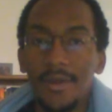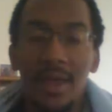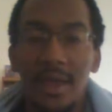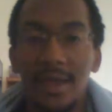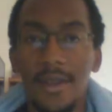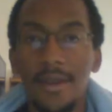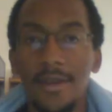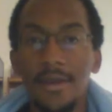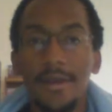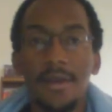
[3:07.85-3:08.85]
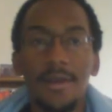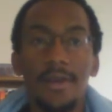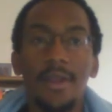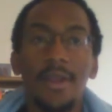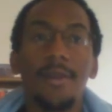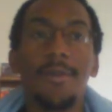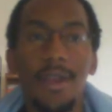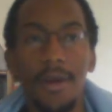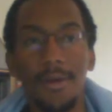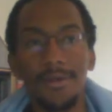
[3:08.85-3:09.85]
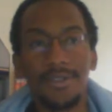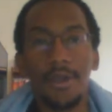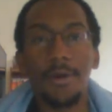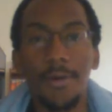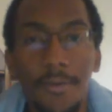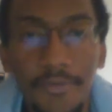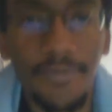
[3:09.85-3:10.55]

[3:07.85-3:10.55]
And here we go. So,